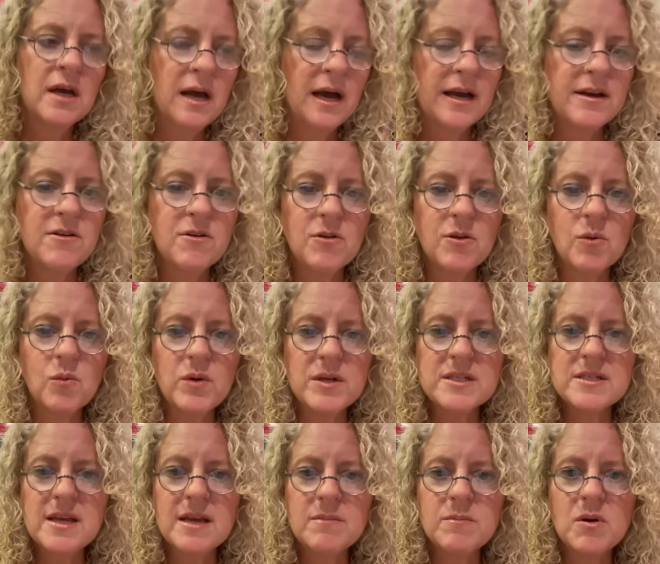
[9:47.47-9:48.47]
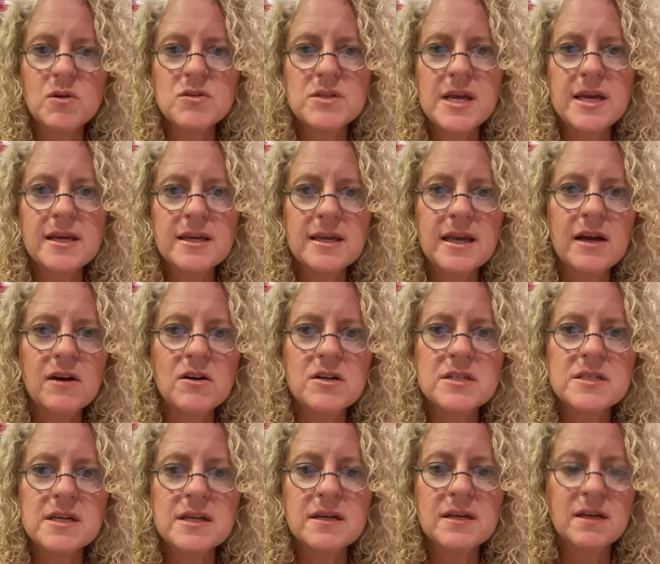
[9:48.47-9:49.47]
I know that Wits End Mosaic carries
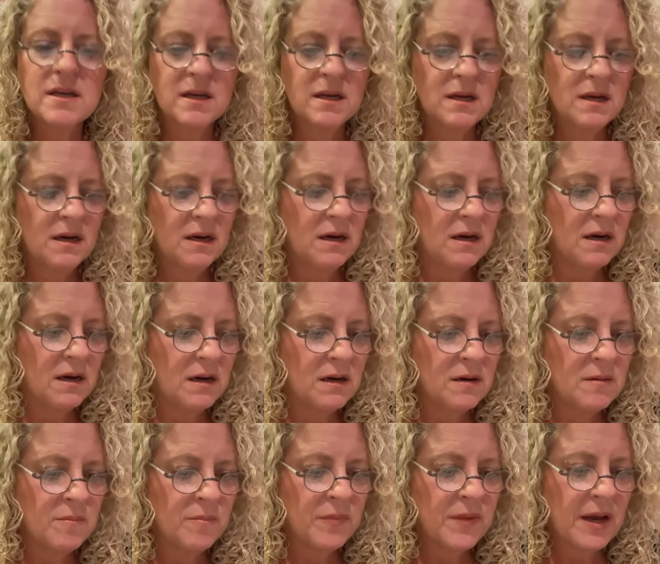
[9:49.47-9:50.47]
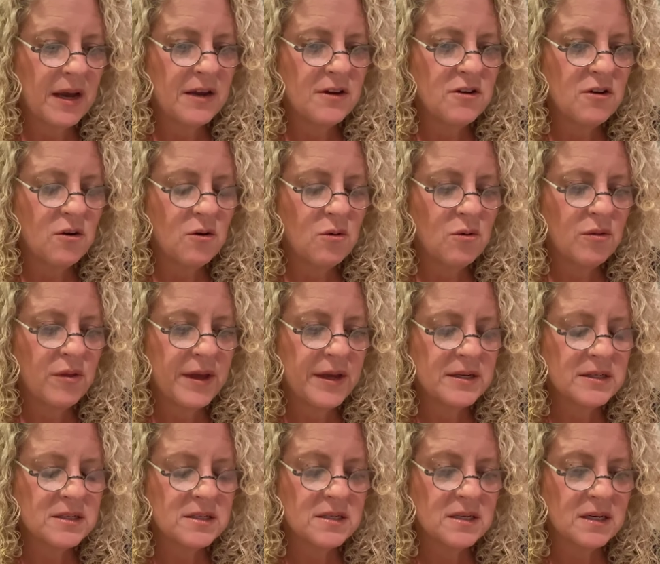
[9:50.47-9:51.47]
it. I know
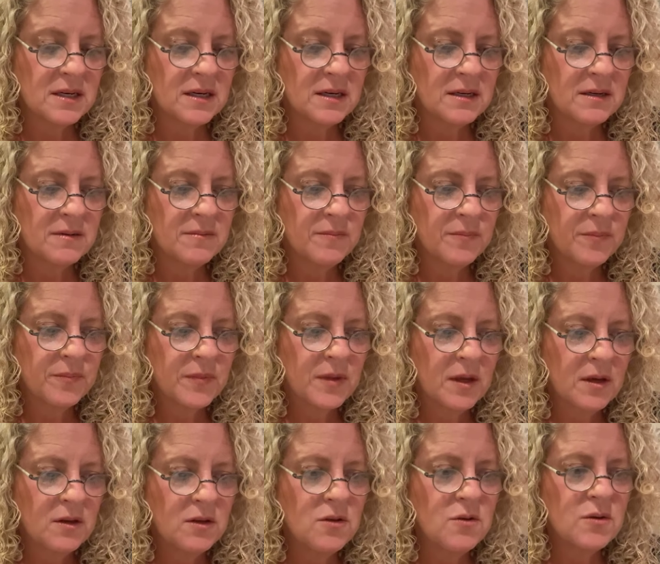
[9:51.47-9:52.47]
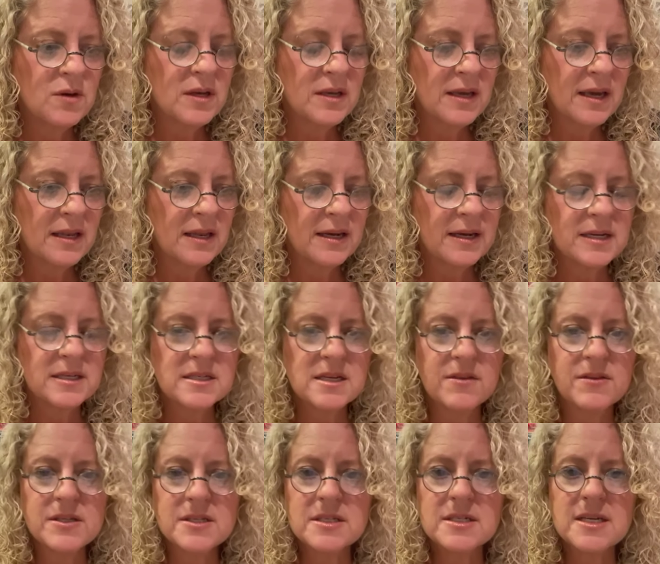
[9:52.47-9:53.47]
that you can get, like I said,
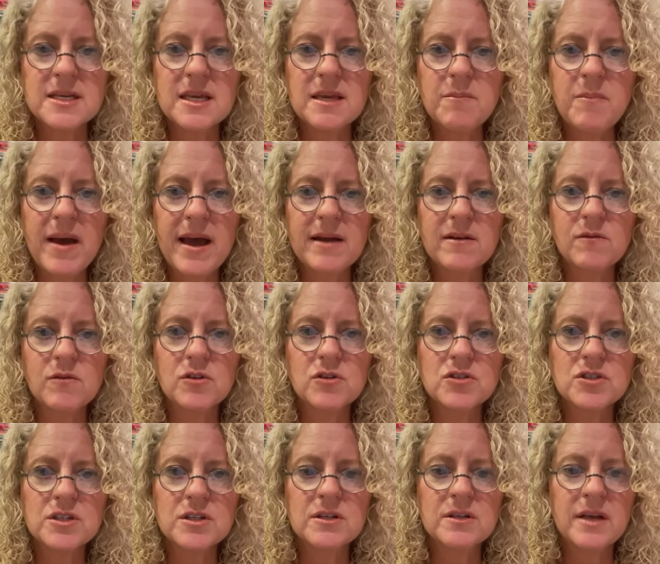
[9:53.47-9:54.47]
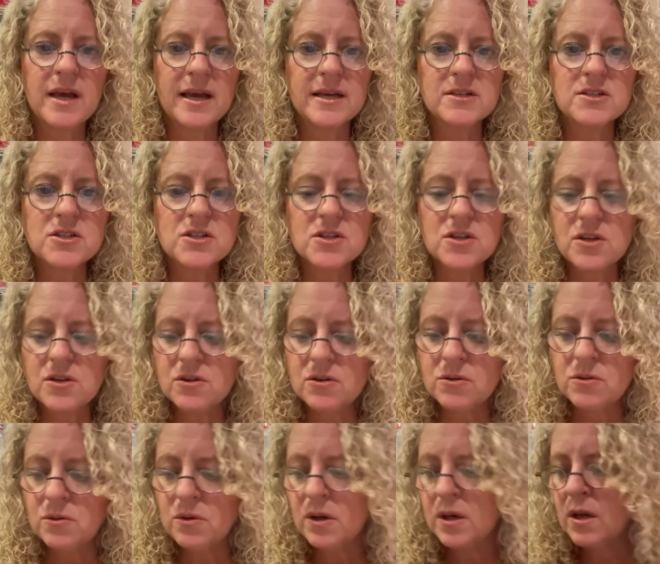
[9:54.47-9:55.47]
the sticky back version at
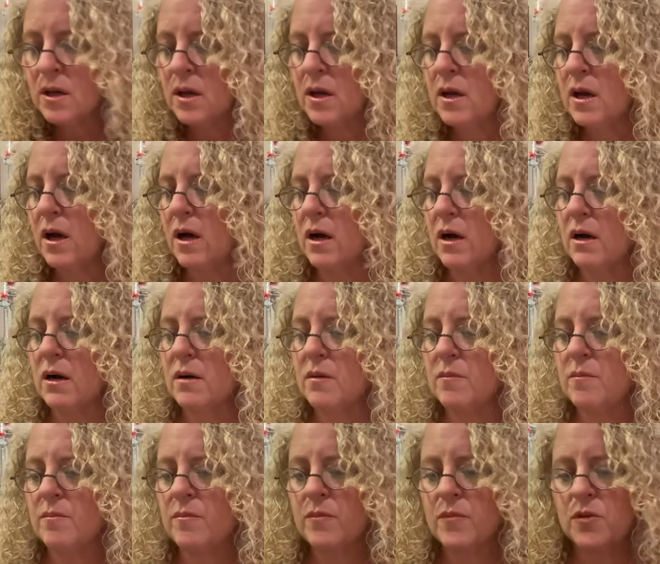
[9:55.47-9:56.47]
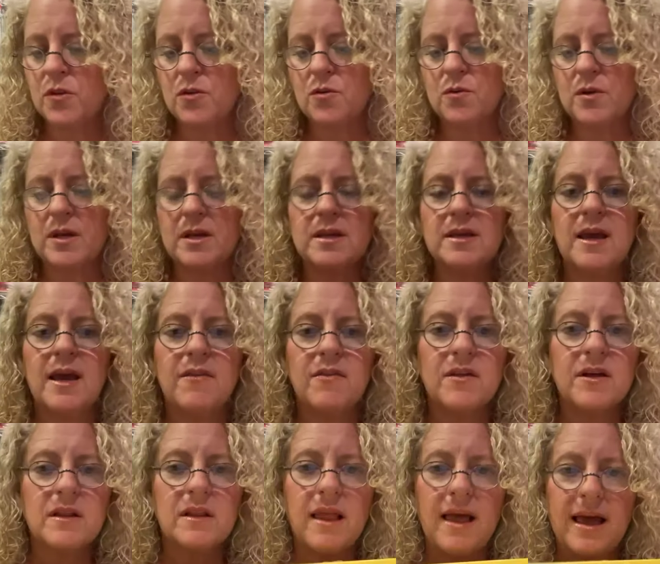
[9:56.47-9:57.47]
SKU. You can get the
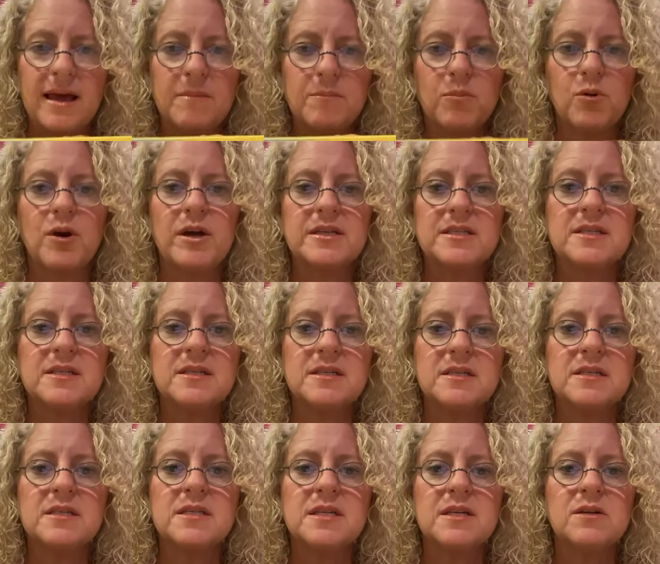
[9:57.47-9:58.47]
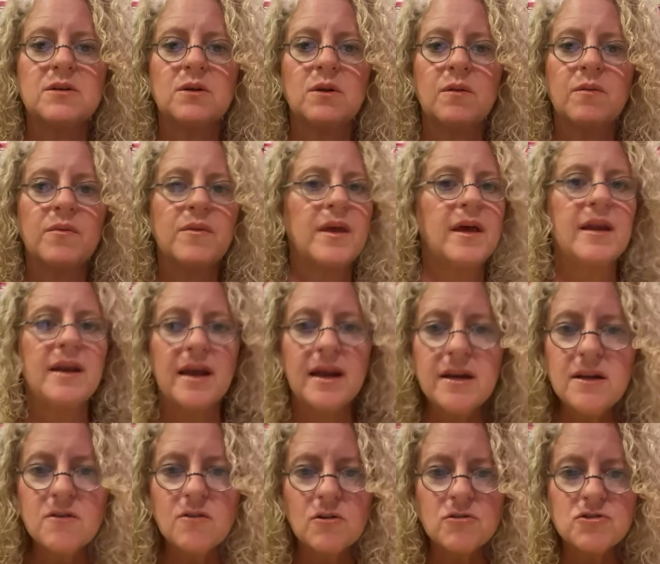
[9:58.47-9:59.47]
Glad Press and Seal at
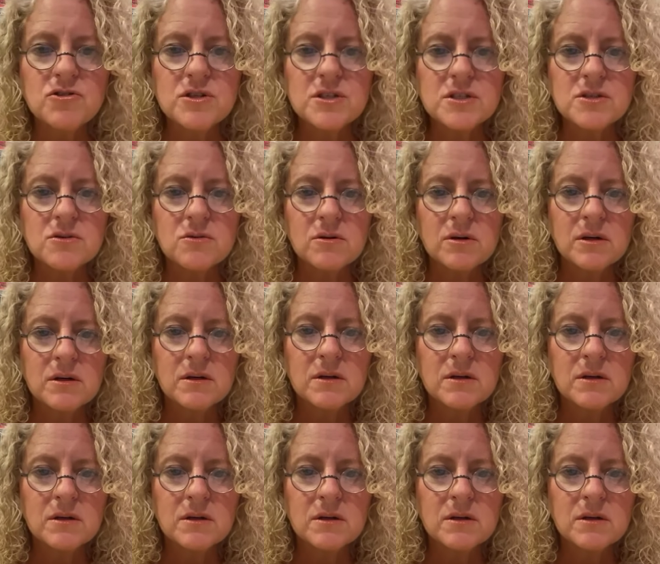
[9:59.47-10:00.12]
any grocery store.